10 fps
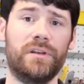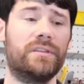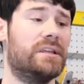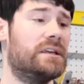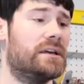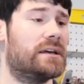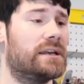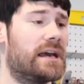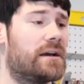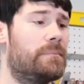the
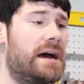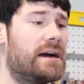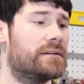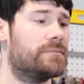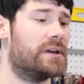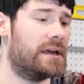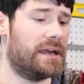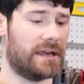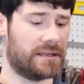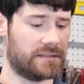neck back
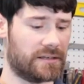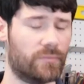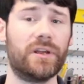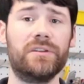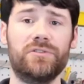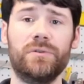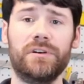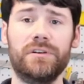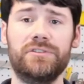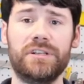and uh, bring it into a
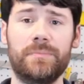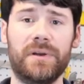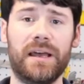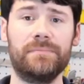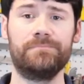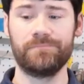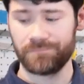good shape again.